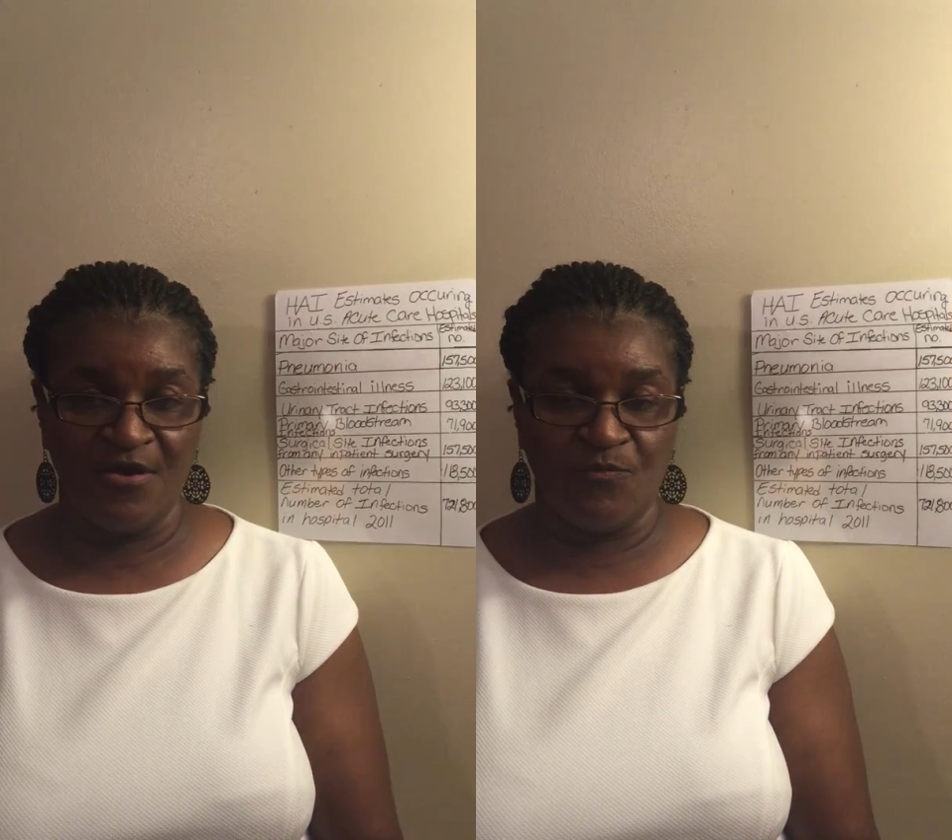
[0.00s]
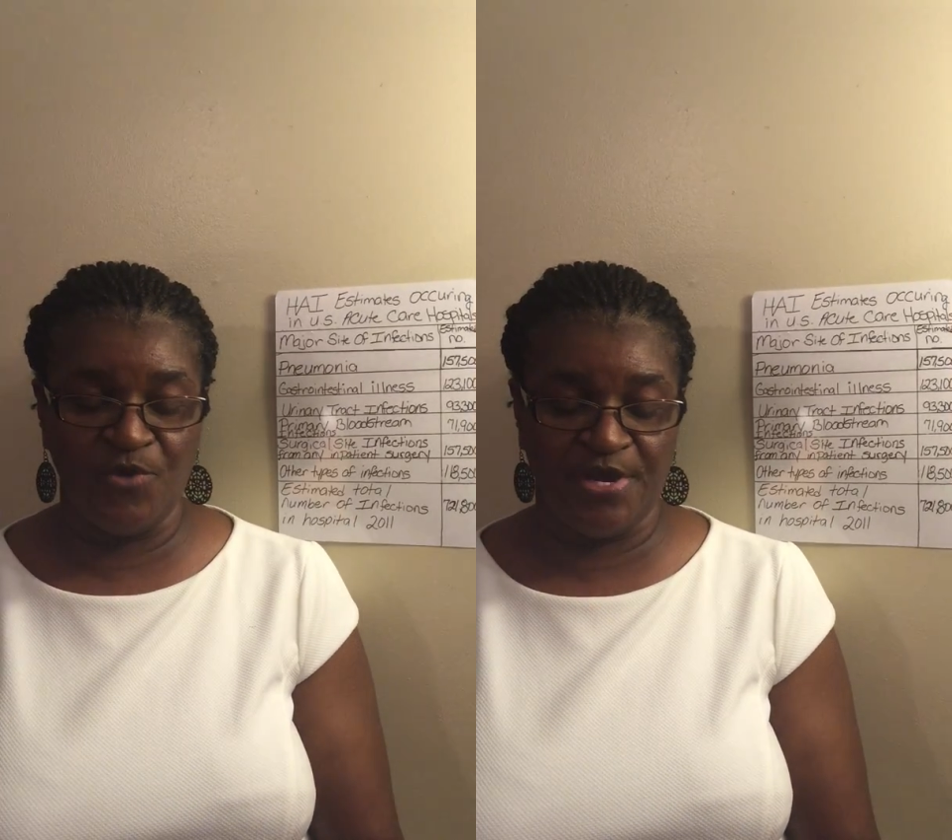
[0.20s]

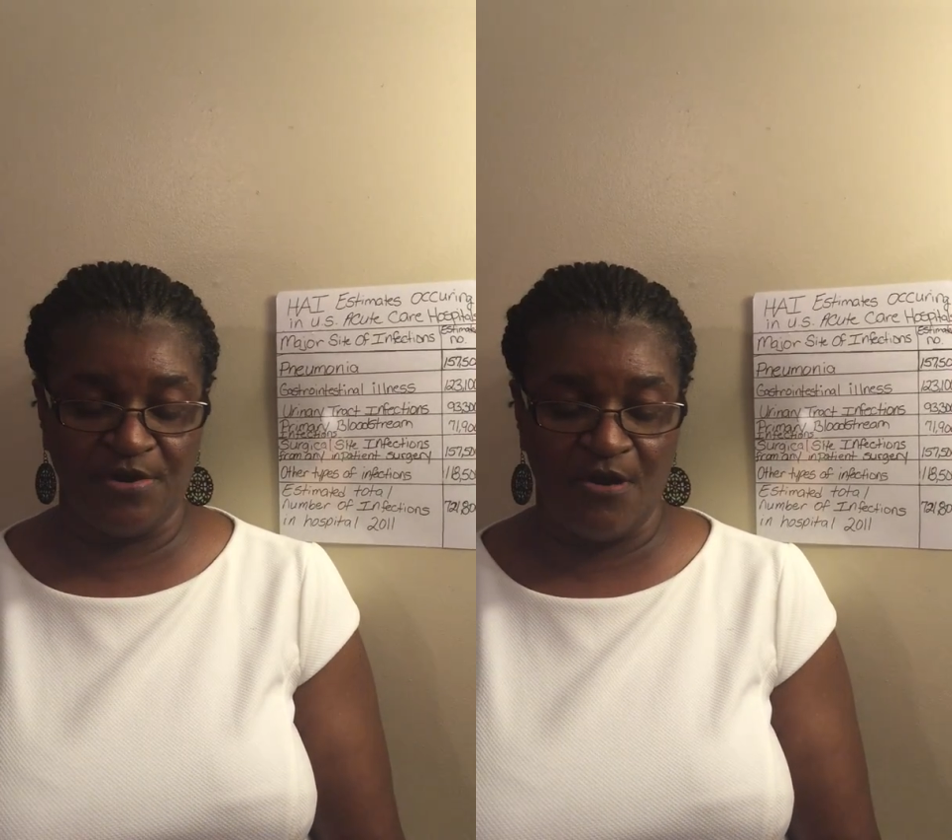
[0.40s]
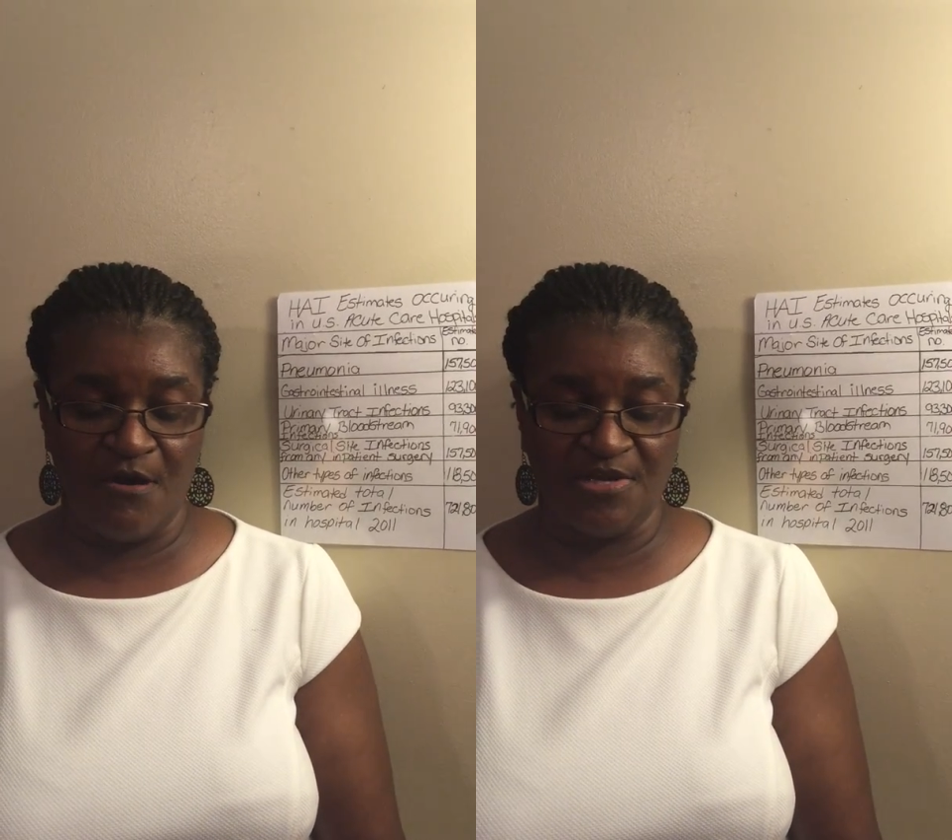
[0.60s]
We can
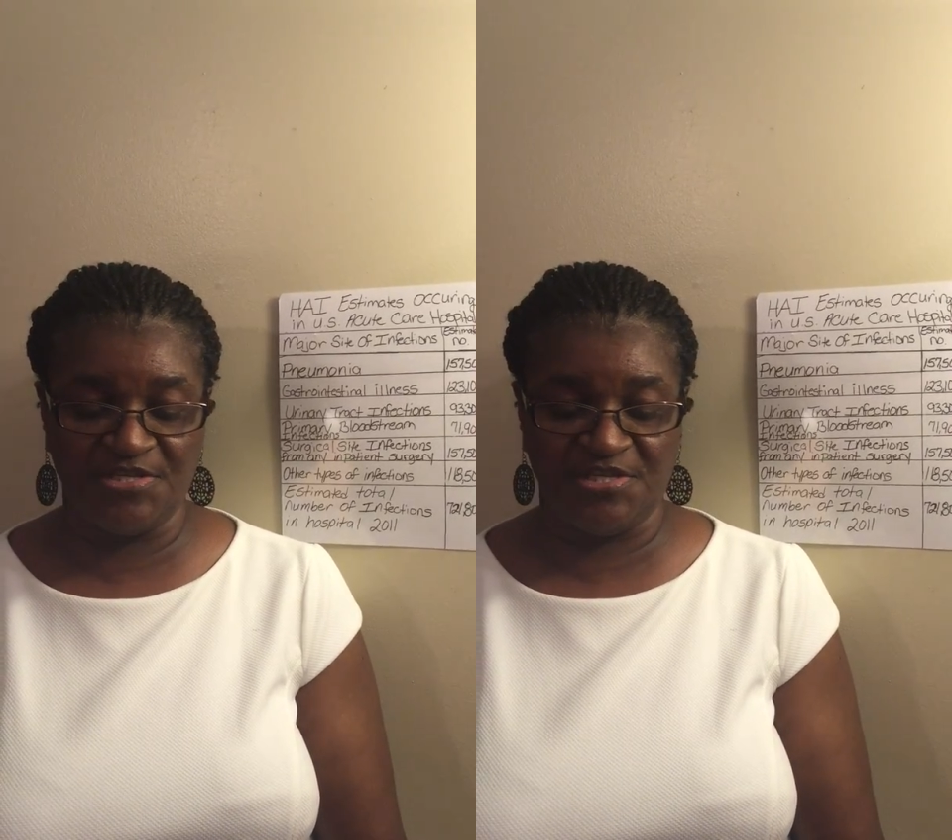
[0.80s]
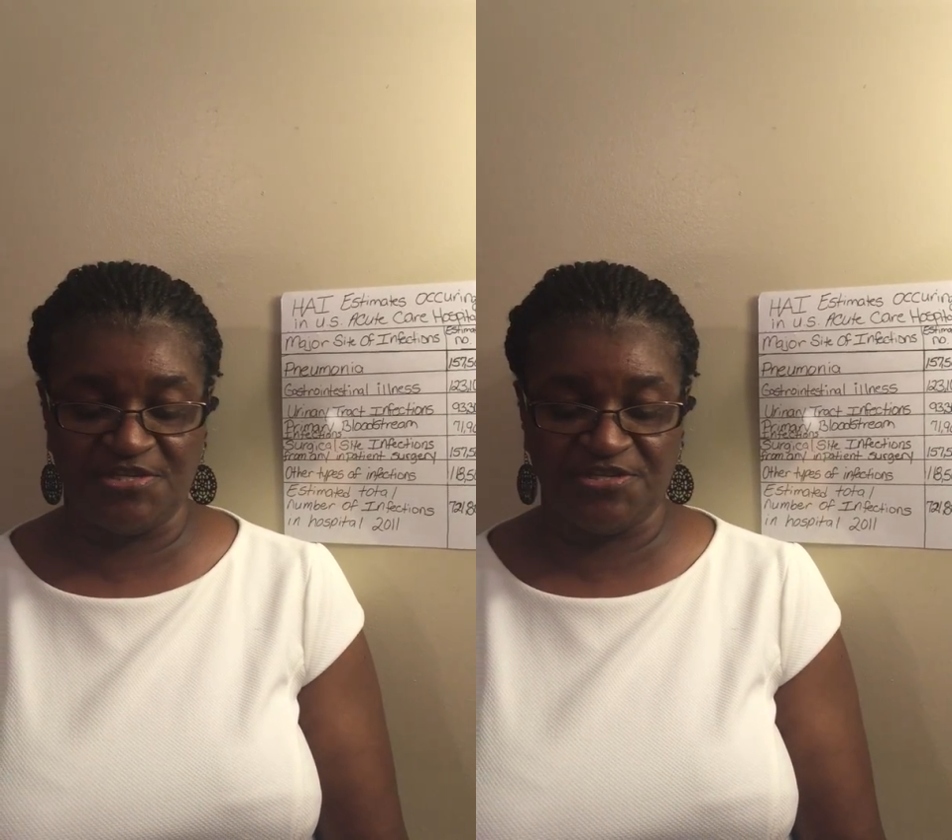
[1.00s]
all
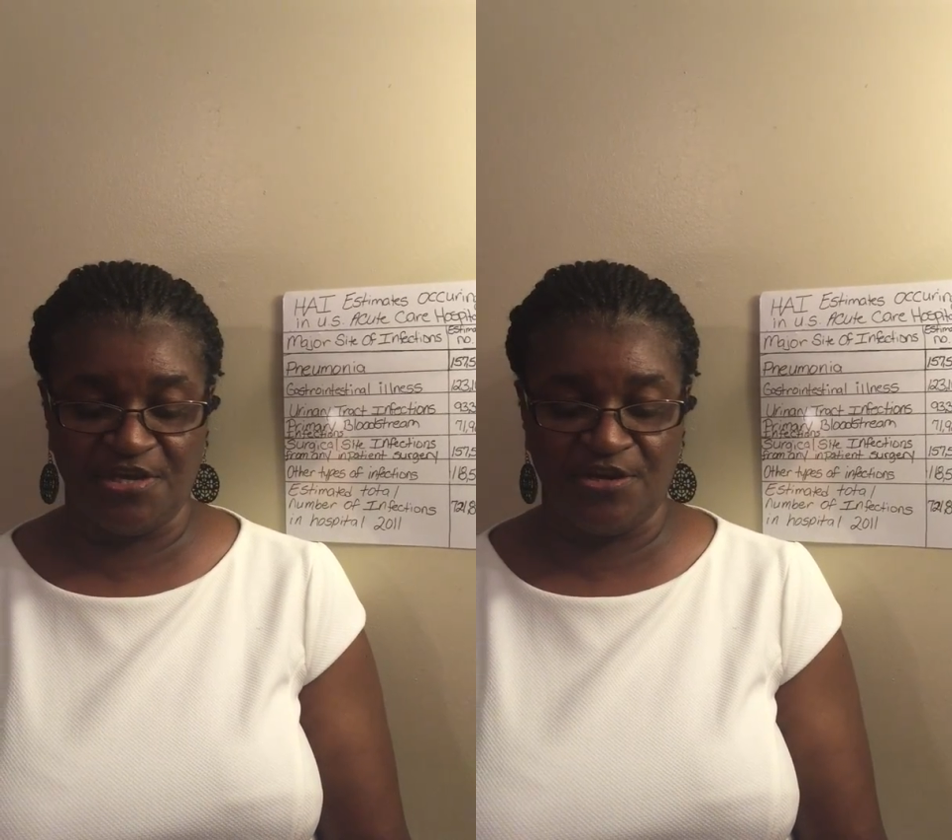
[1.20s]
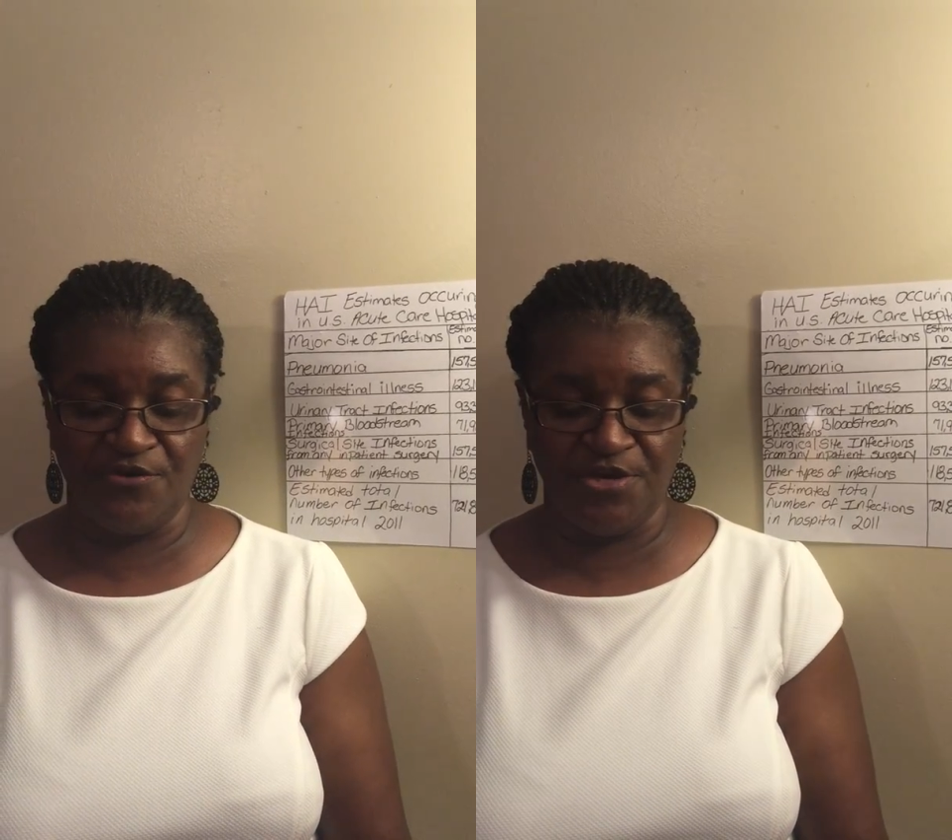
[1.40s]
assist,
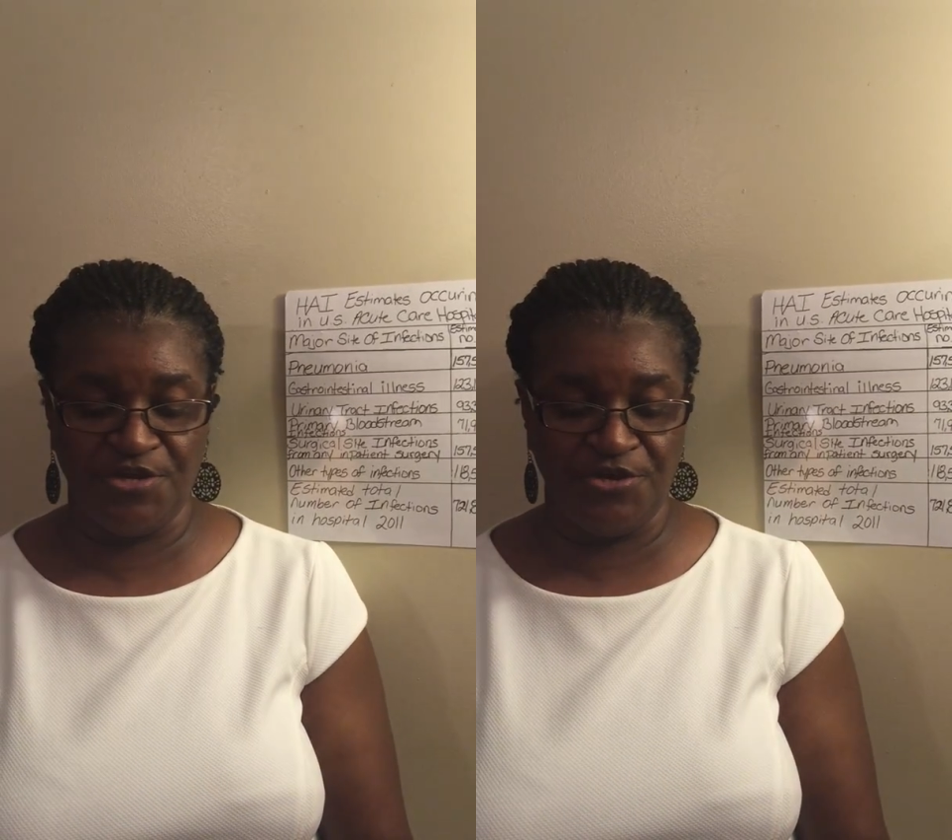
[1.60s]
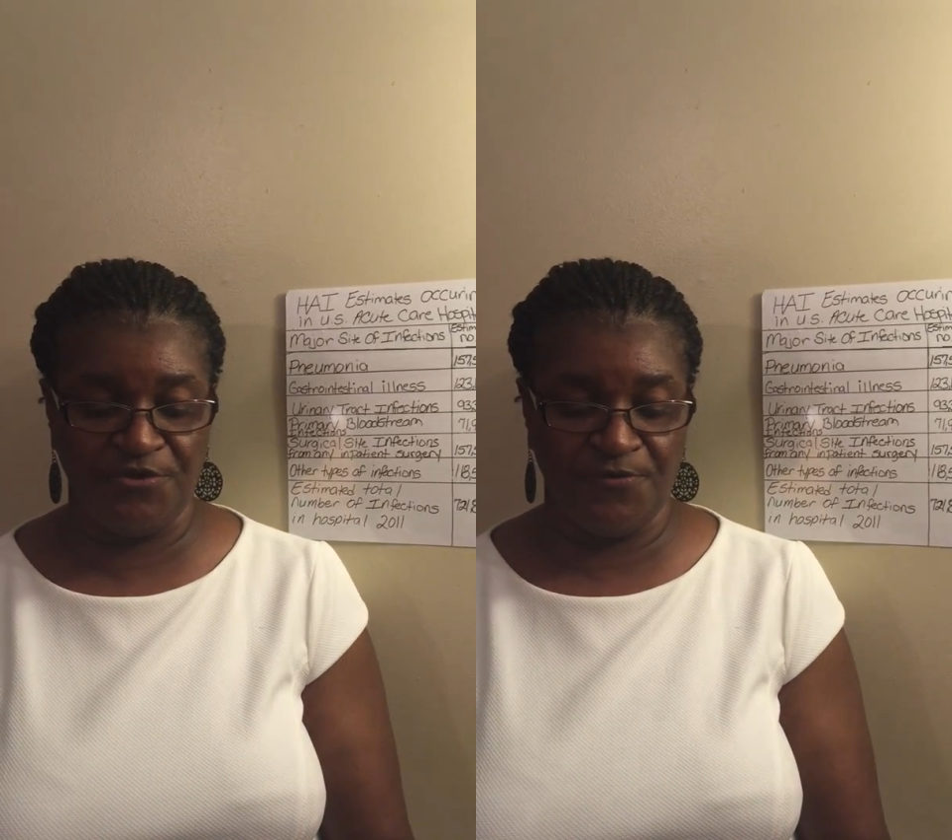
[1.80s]

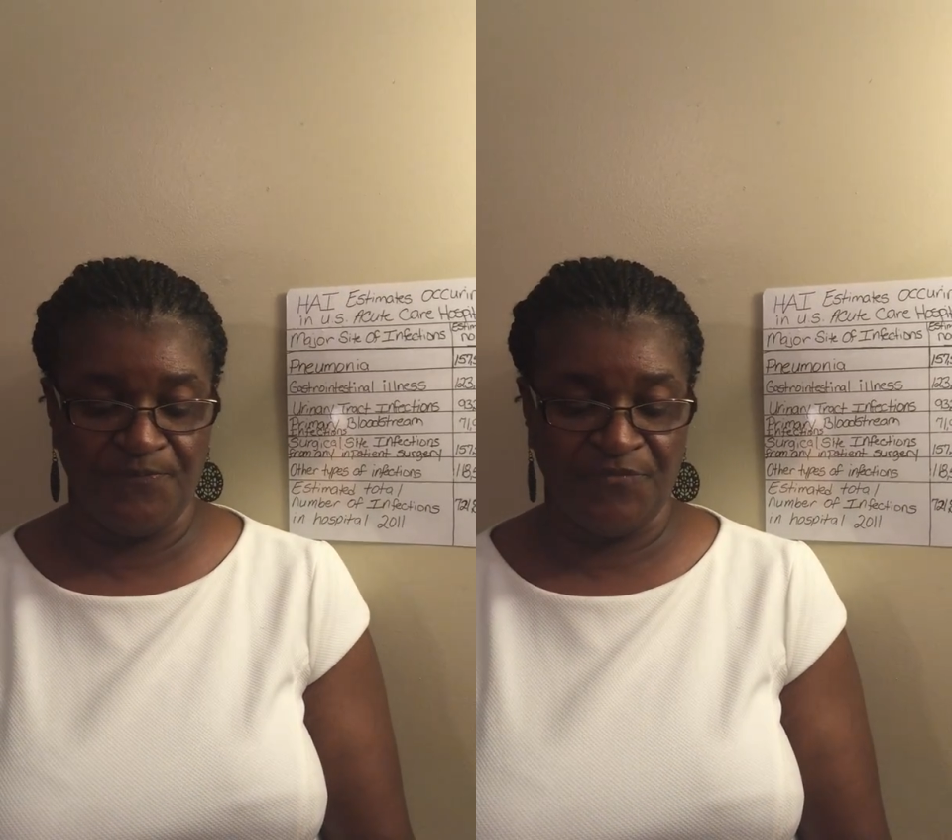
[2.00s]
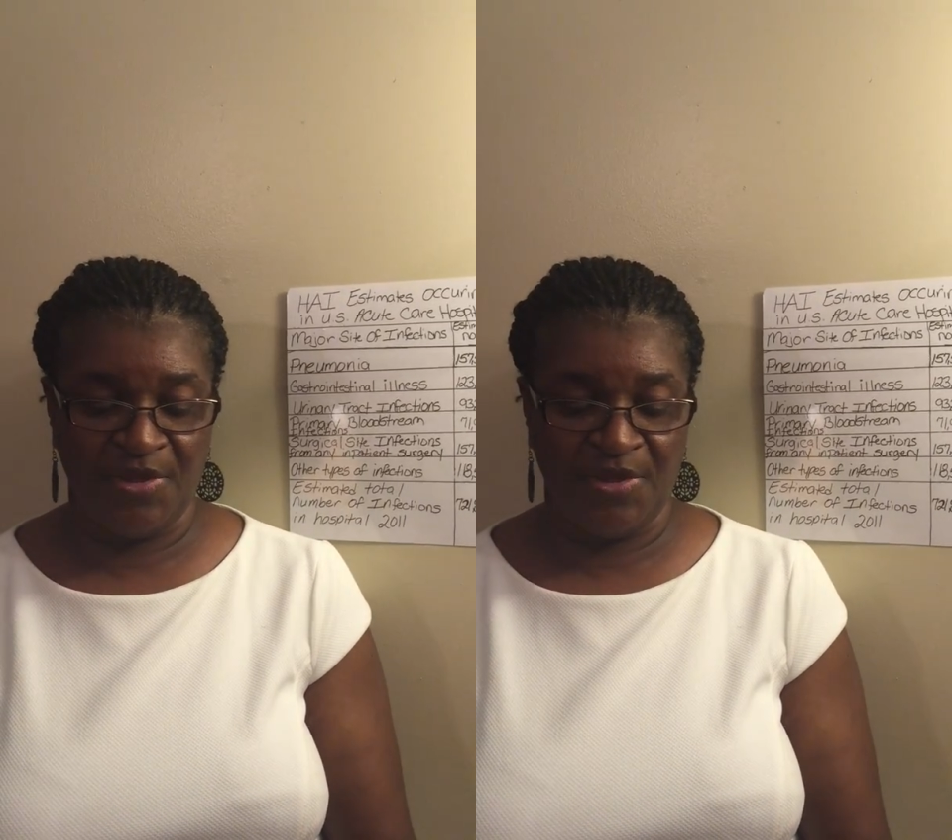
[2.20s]
including you,